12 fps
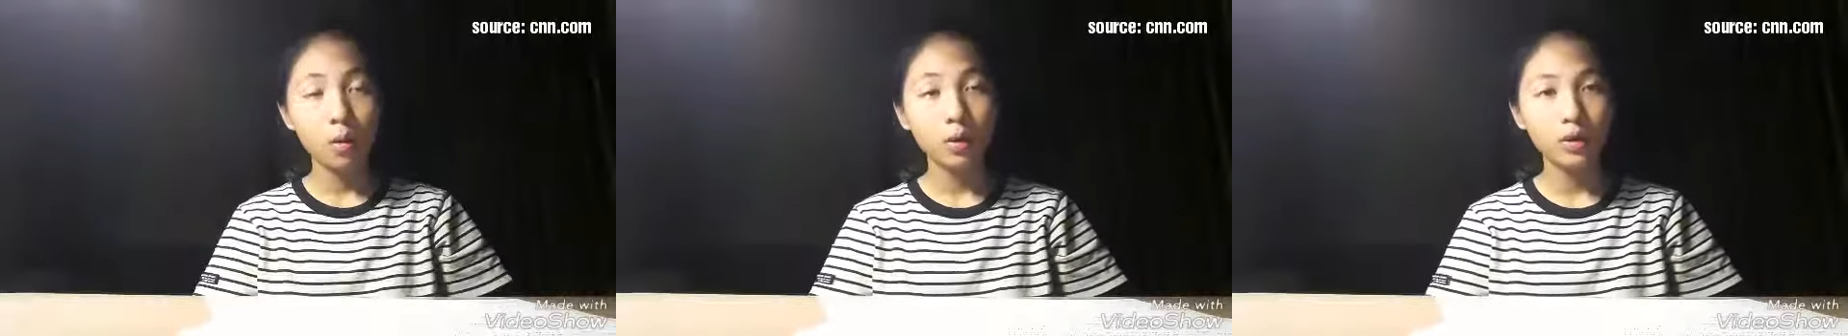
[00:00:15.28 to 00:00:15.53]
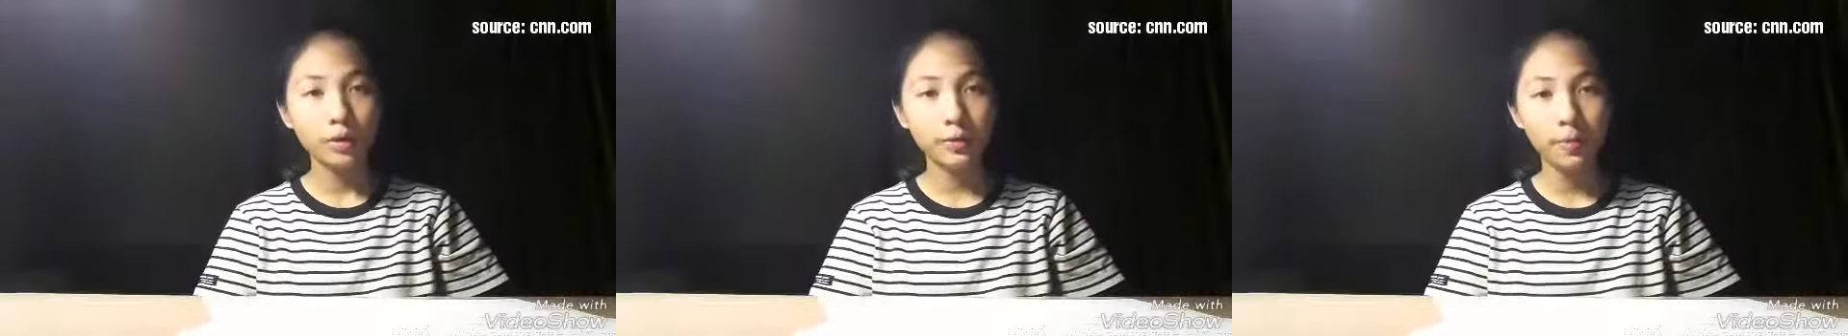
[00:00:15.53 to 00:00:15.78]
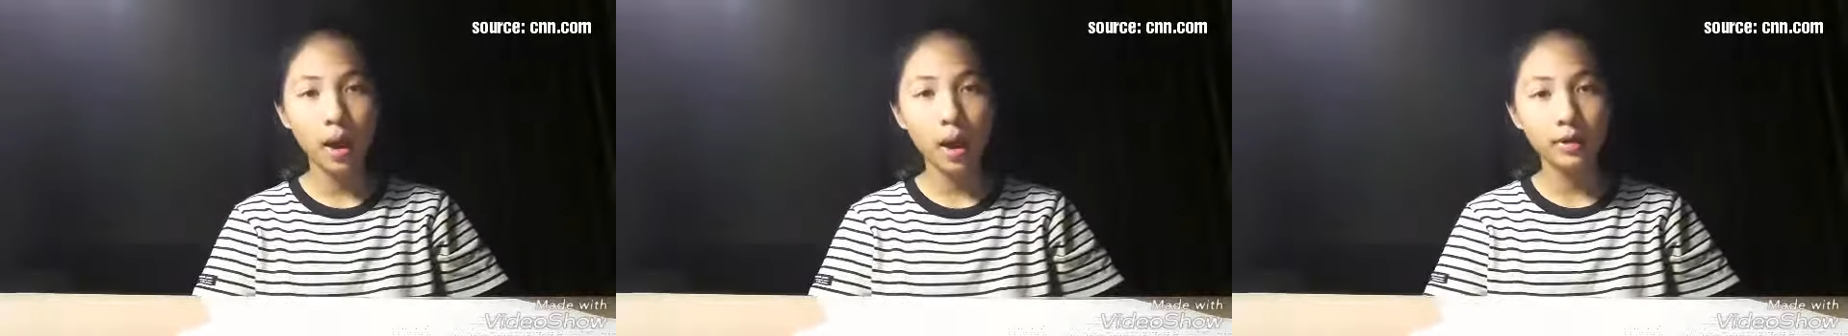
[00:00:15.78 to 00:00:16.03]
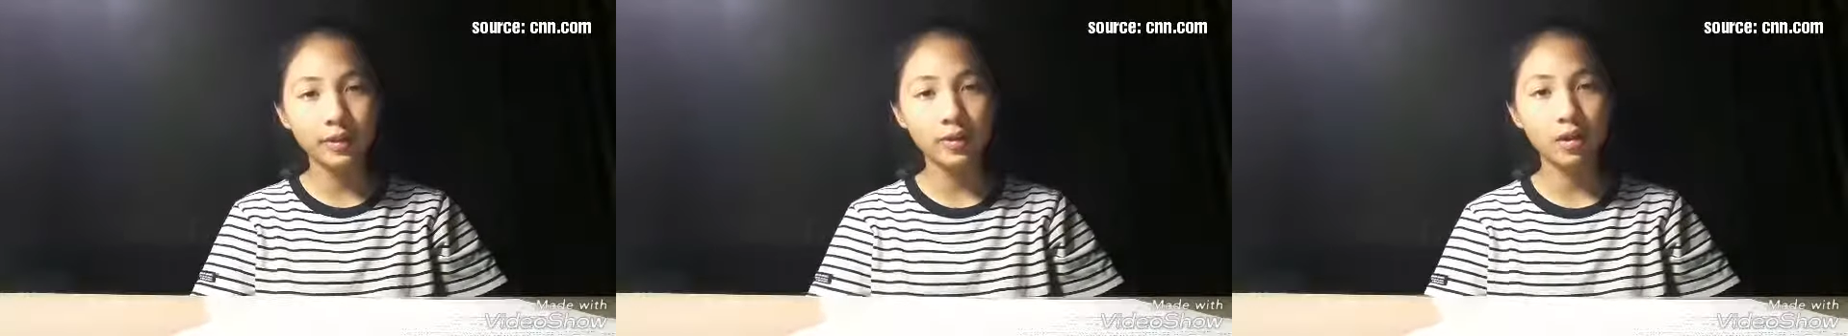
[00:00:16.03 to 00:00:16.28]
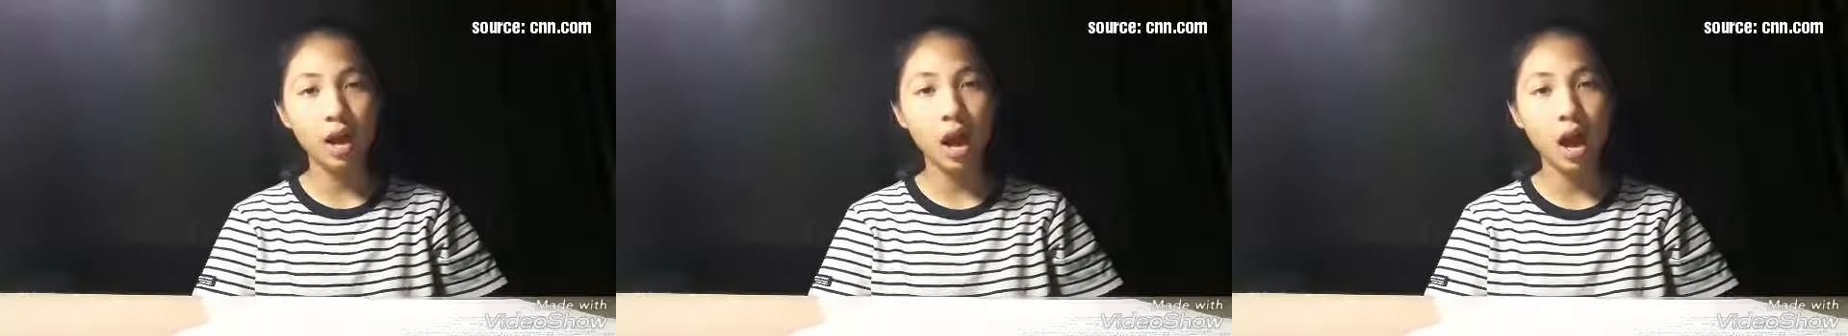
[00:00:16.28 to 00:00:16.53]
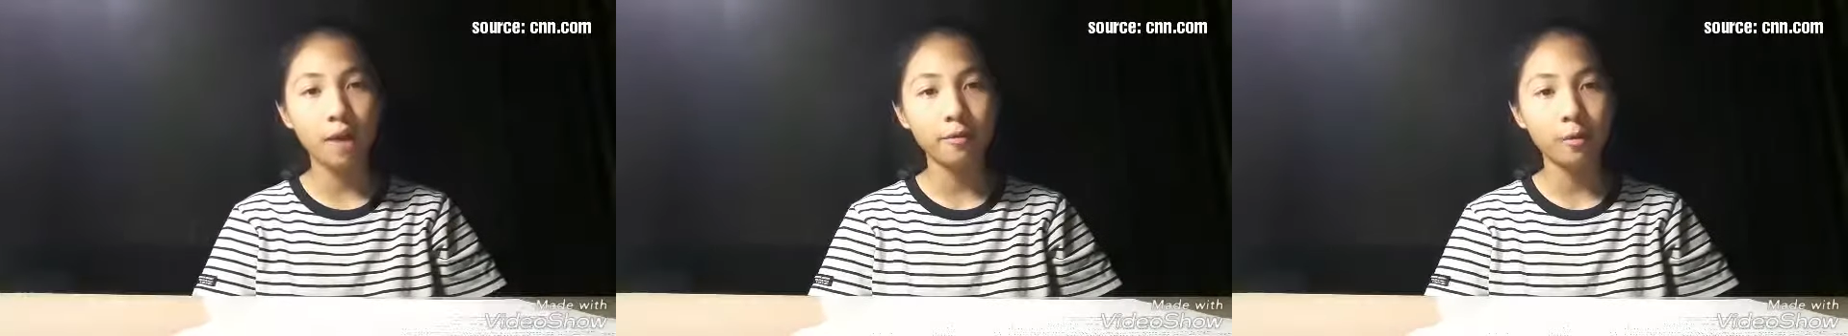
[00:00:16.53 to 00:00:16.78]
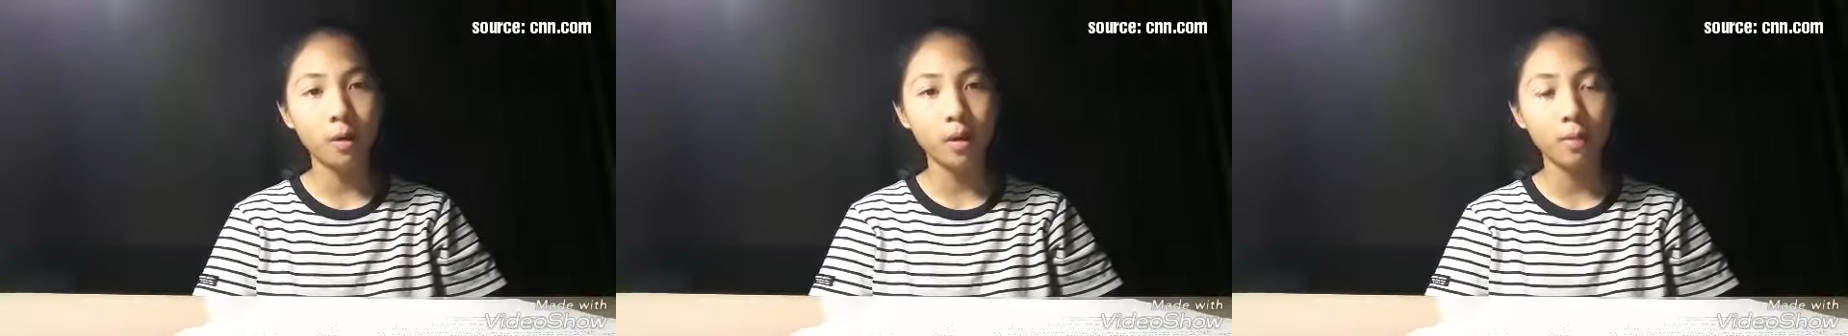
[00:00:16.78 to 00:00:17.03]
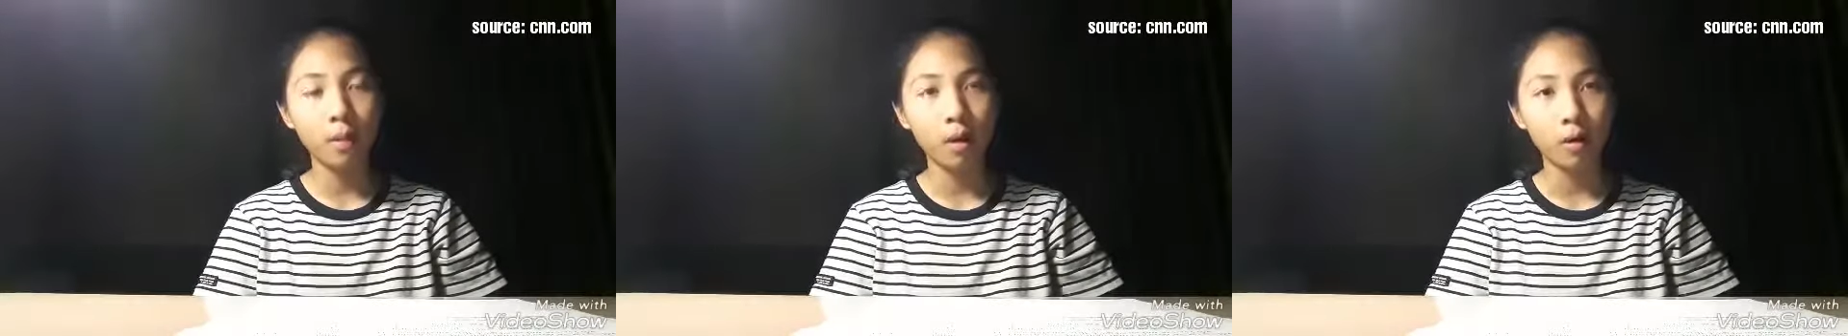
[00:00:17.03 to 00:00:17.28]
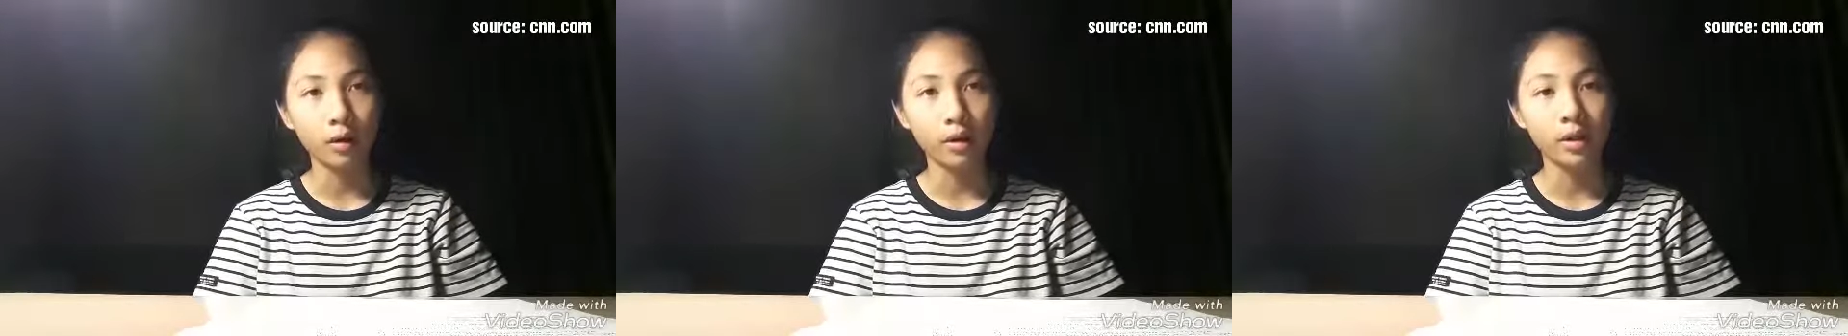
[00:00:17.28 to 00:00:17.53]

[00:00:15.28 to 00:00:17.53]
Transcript: We just passed the halfway mark